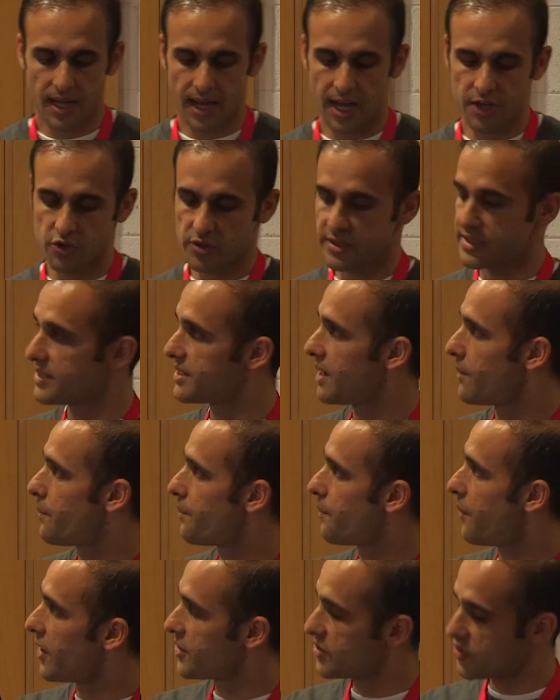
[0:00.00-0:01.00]
I should see some
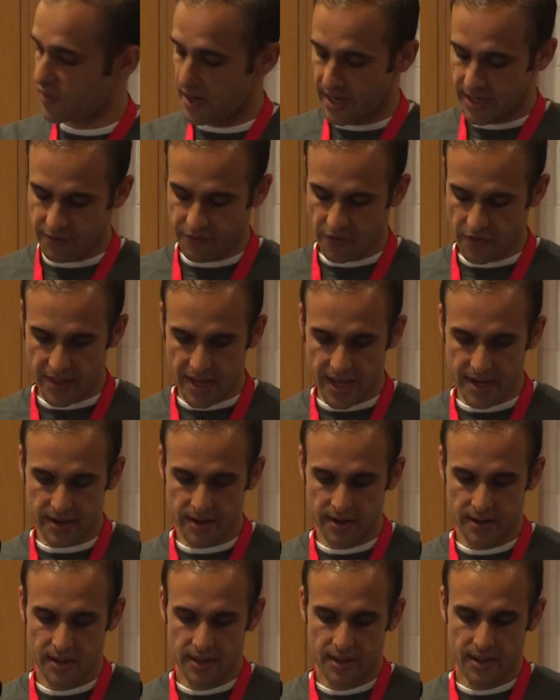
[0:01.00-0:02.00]
pods running for
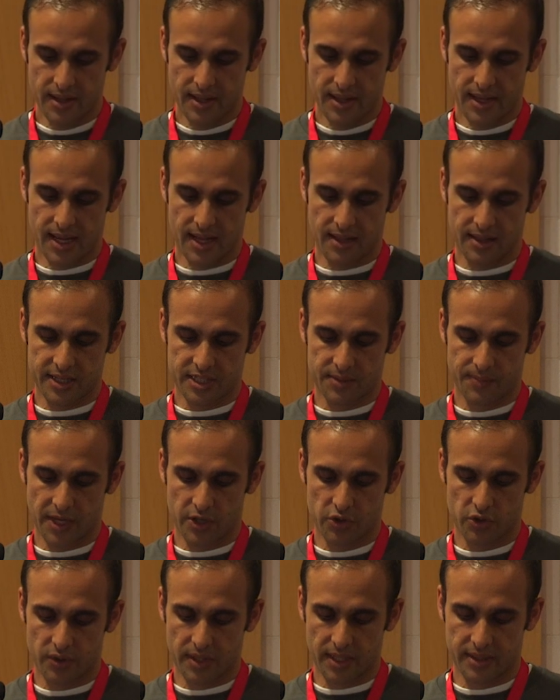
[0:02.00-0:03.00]
that. And let's
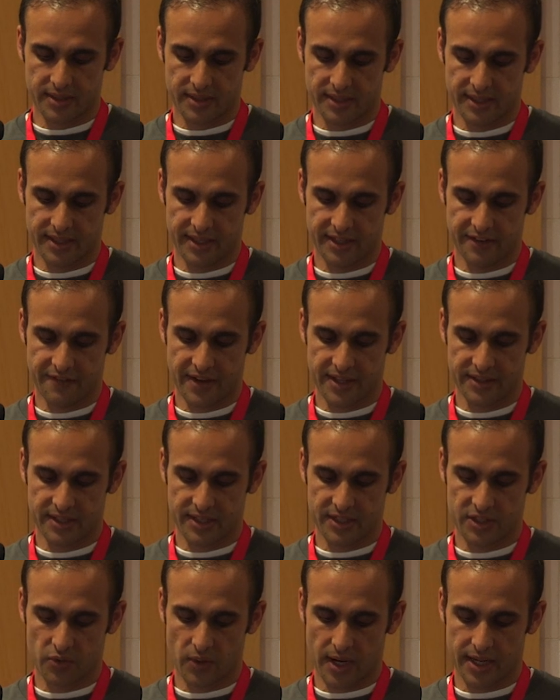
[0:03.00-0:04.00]
make sure that the
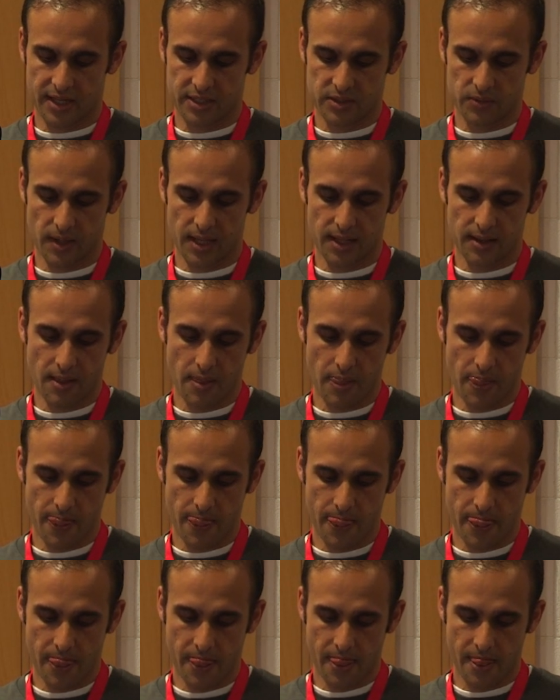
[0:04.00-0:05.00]
eventing is running as
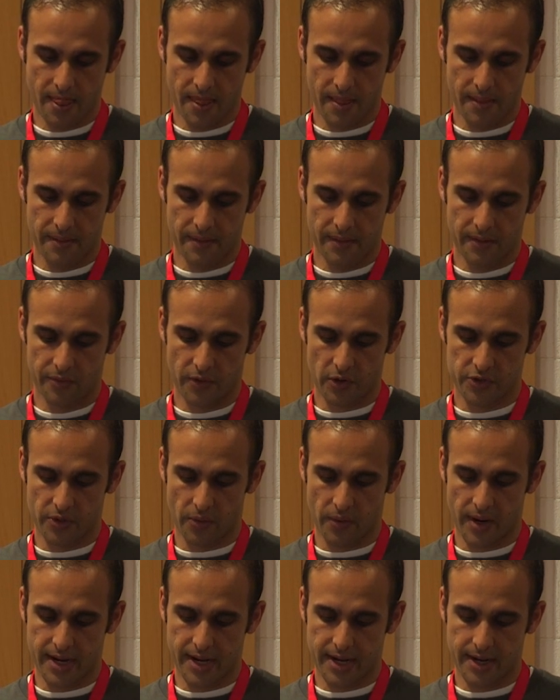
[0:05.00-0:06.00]
well. Those are
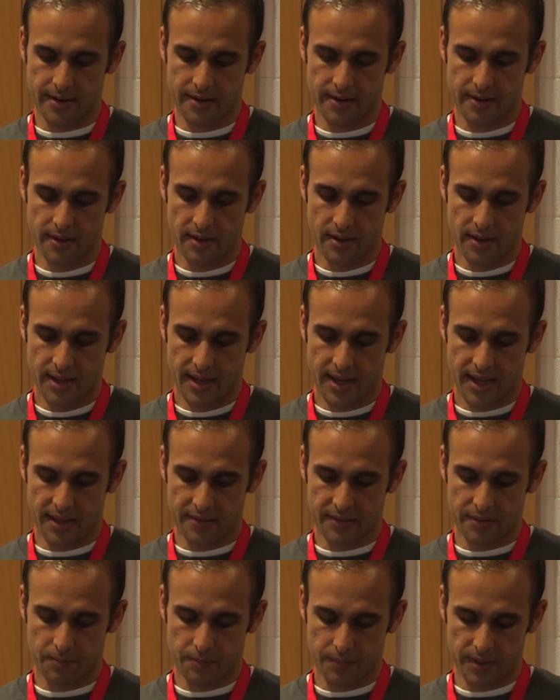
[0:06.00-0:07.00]
running,
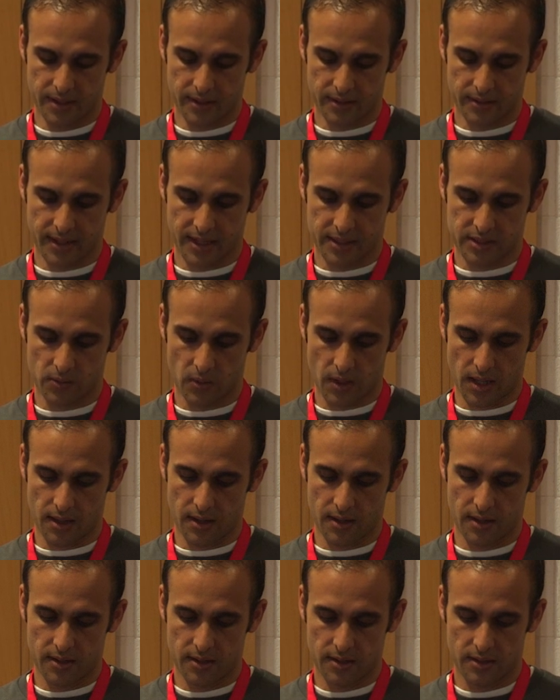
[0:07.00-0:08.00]
and build as well.
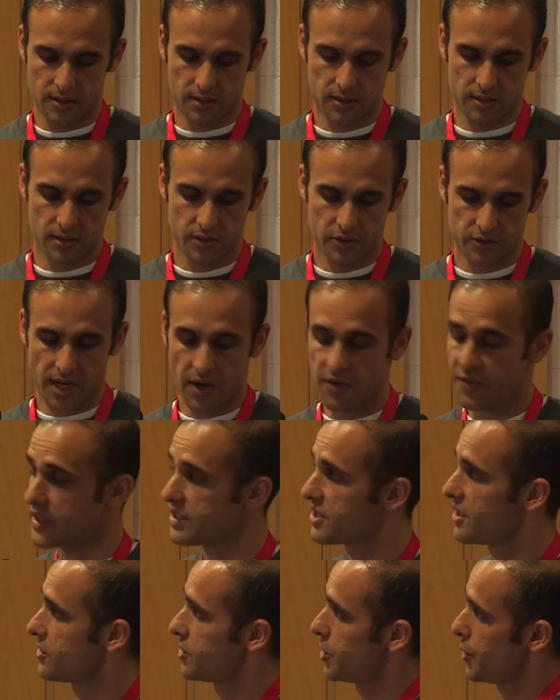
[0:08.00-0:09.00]
So everything
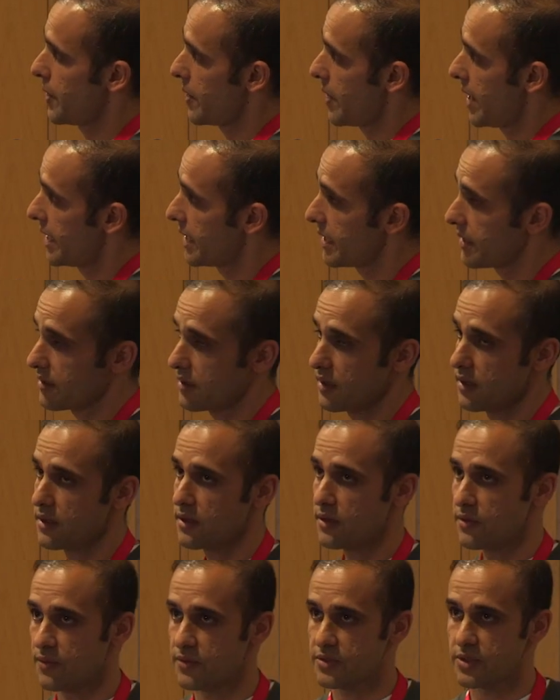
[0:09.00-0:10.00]
seems to be running.
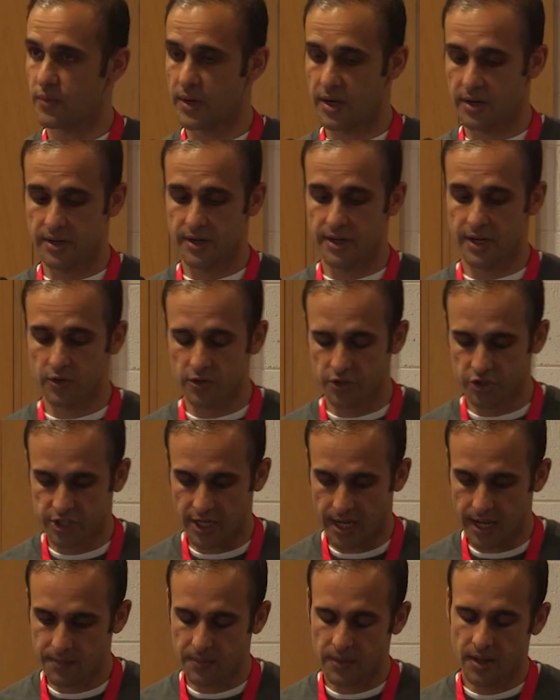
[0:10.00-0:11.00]
So we're in a good
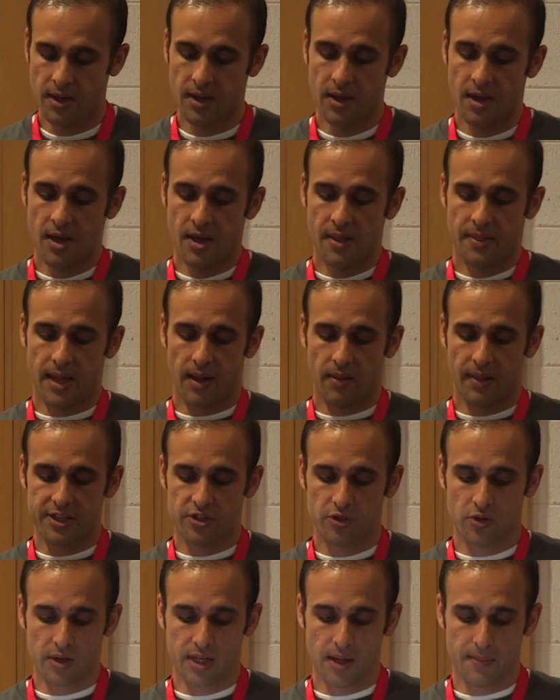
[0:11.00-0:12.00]
shape. Now
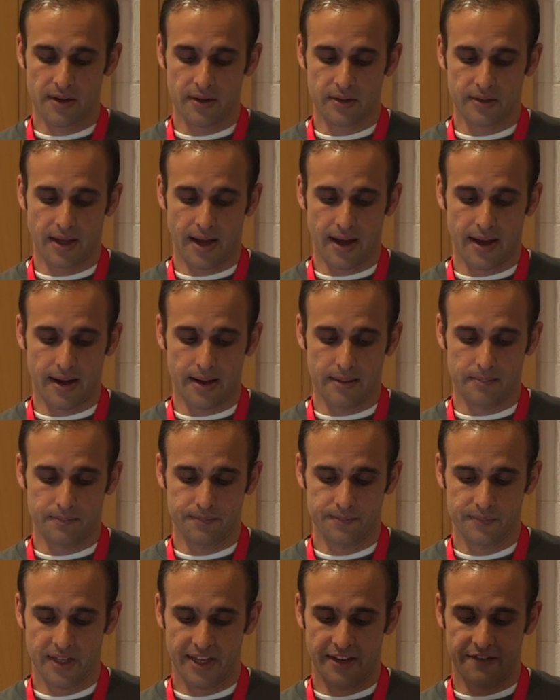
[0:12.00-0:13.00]
let's talk about
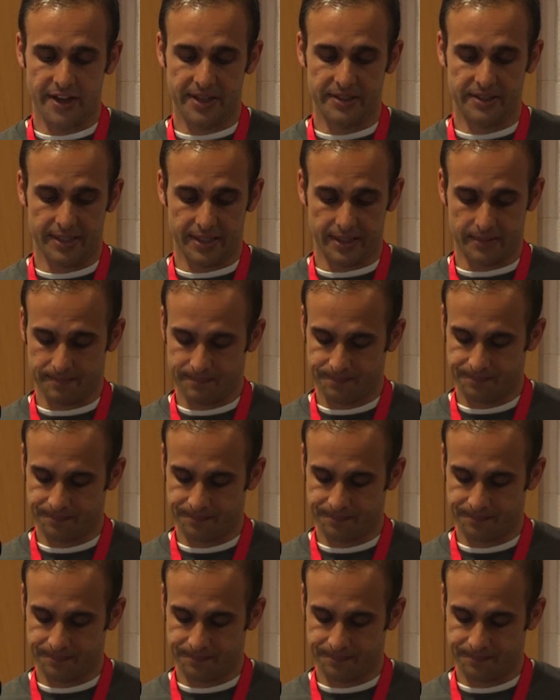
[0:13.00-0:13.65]
eventing.